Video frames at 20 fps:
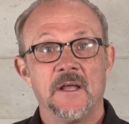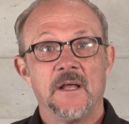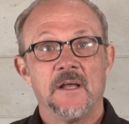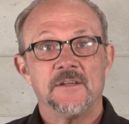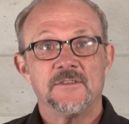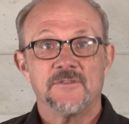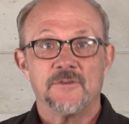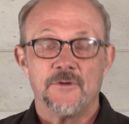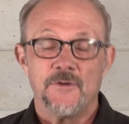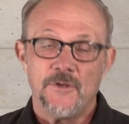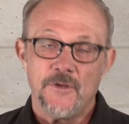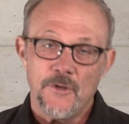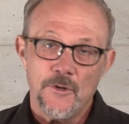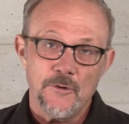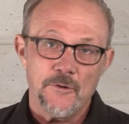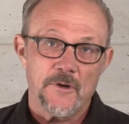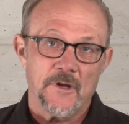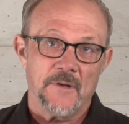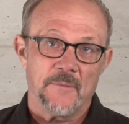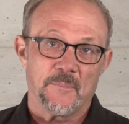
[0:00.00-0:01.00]
so you
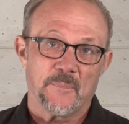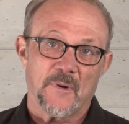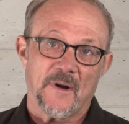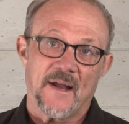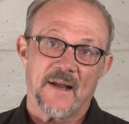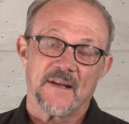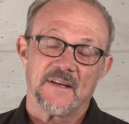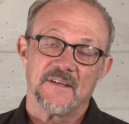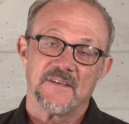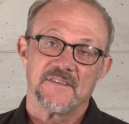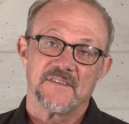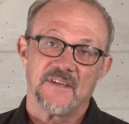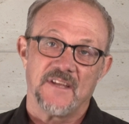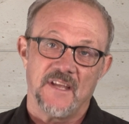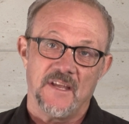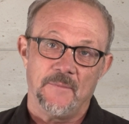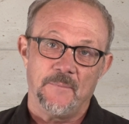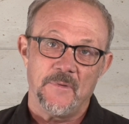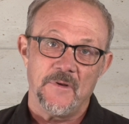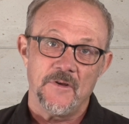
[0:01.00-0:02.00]
can practice
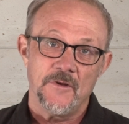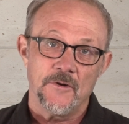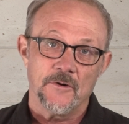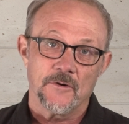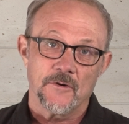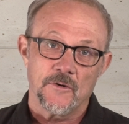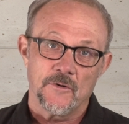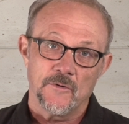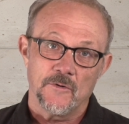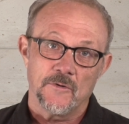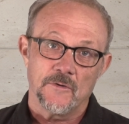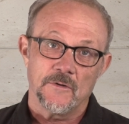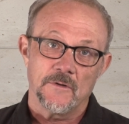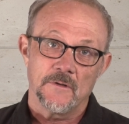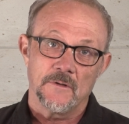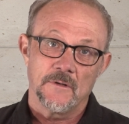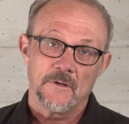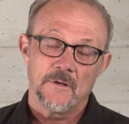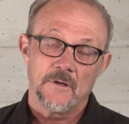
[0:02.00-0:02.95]
keeping your cool